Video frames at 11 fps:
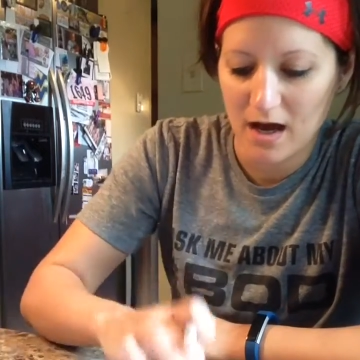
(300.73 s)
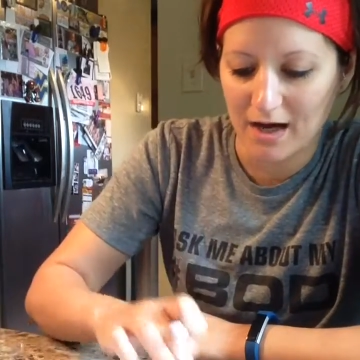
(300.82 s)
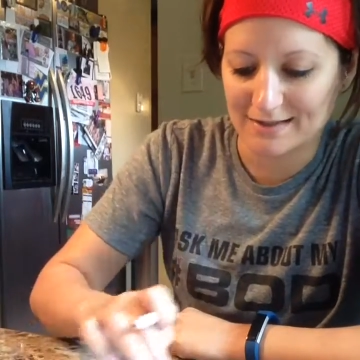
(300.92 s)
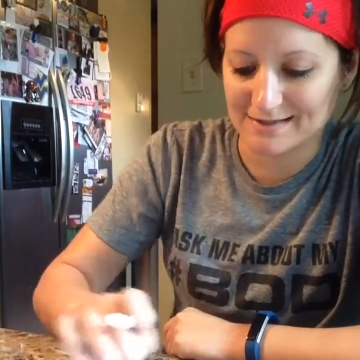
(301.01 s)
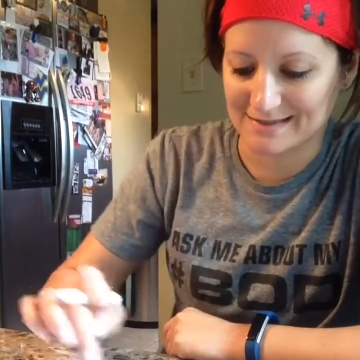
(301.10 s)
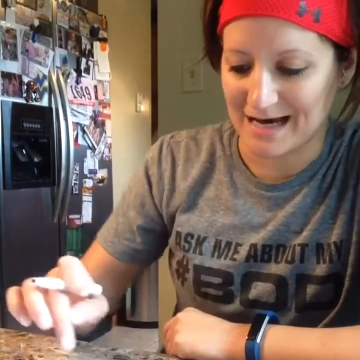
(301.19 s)
a
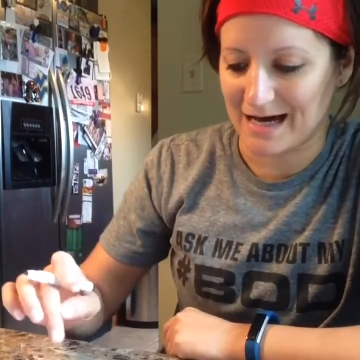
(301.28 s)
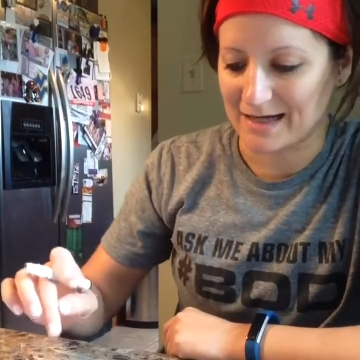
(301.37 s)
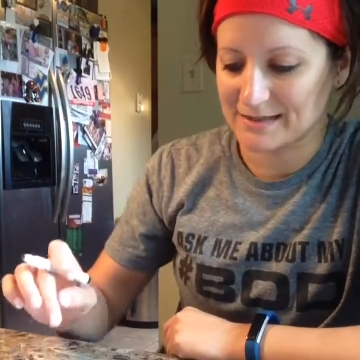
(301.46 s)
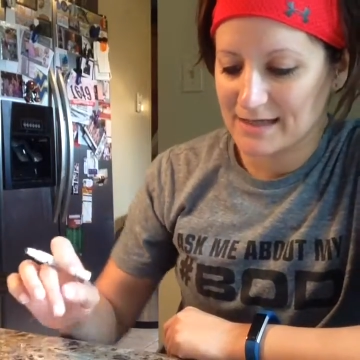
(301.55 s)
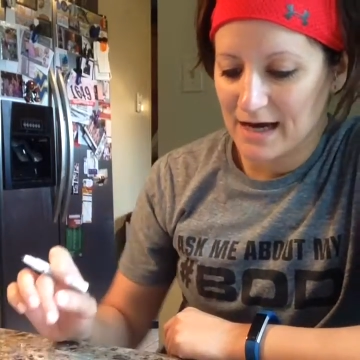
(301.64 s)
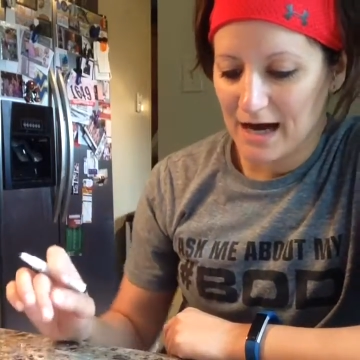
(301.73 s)

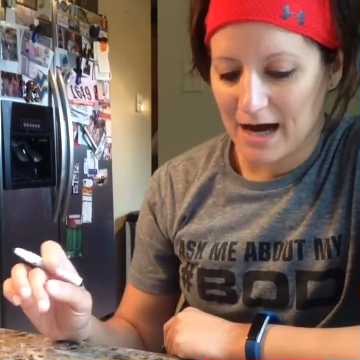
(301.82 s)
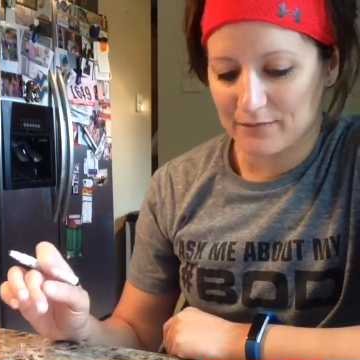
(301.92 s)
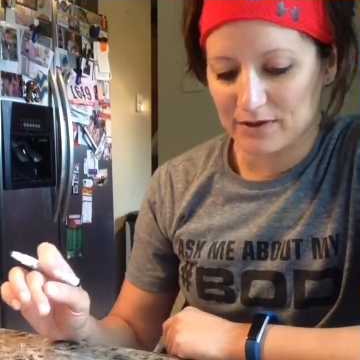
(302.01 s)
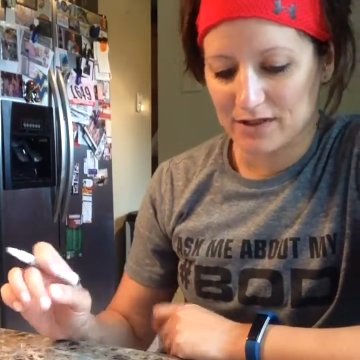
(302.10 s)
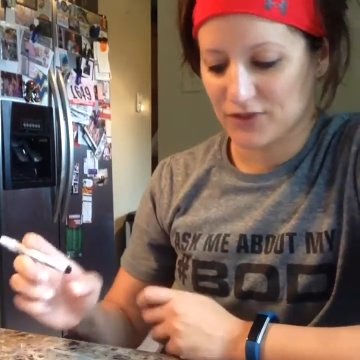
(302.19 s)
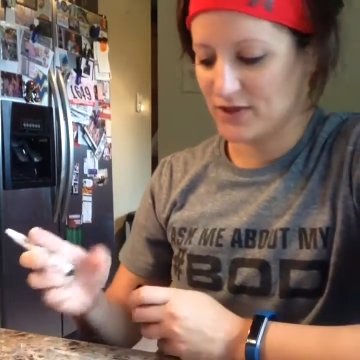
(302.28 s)
side, I'm
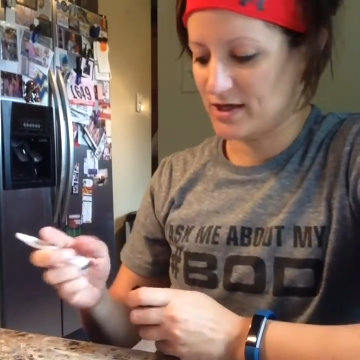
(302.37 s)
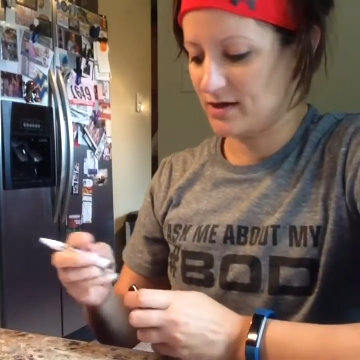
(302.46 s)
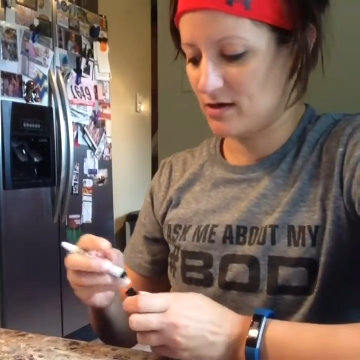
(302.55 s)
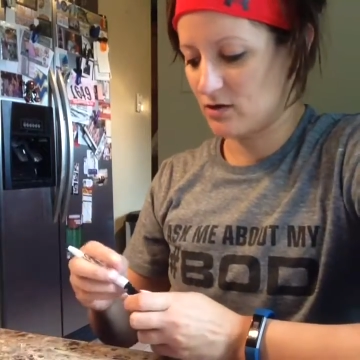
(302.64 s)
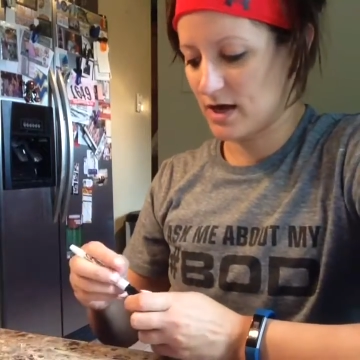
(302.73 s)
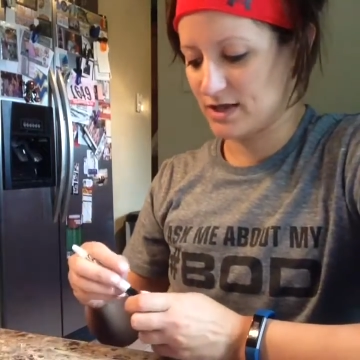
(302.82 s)
going to
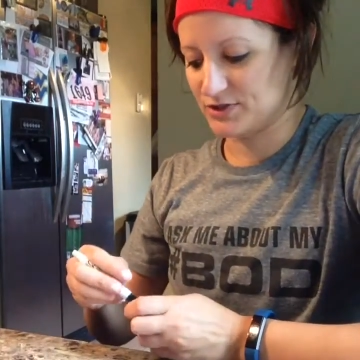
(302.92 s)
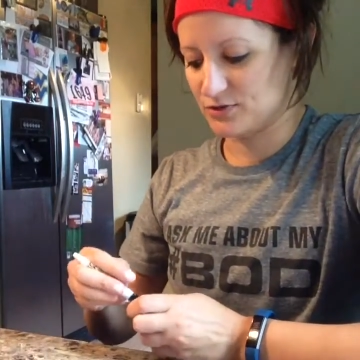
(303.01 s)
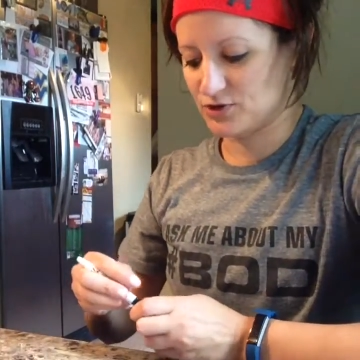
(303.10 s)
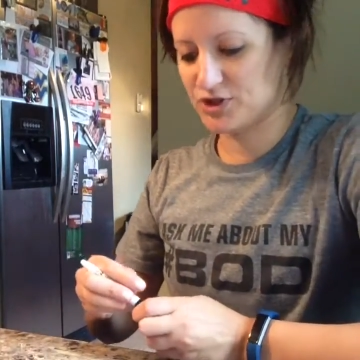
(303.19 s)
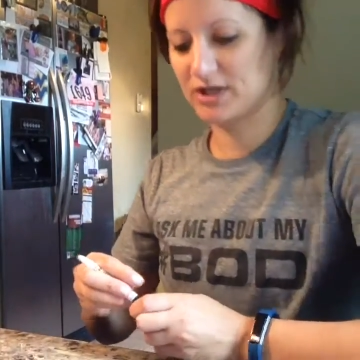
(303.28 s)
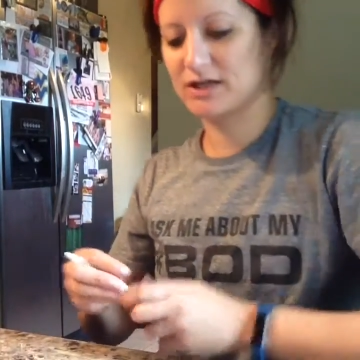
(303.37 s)
think, okay, so
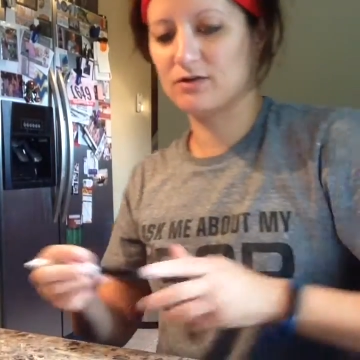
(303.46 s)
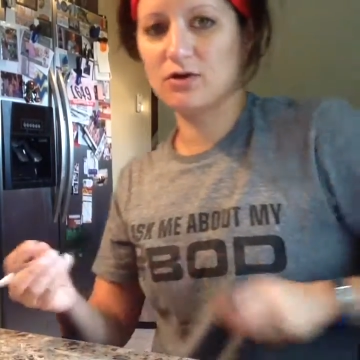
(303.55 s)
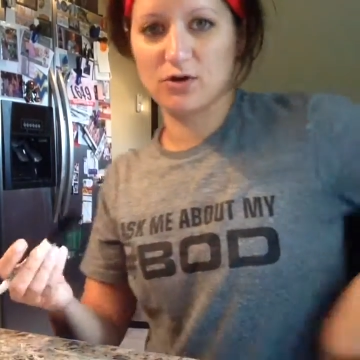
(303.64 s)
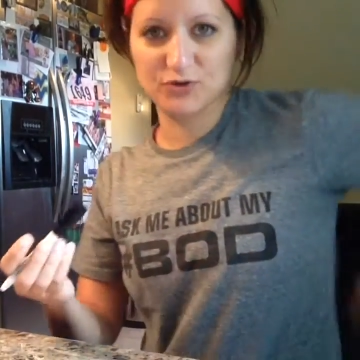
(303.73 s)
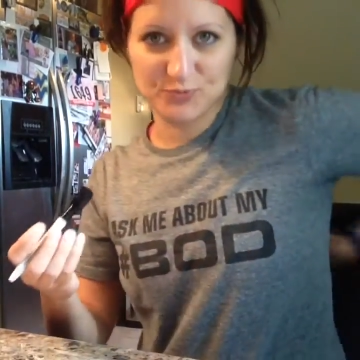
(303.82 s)
chicken goes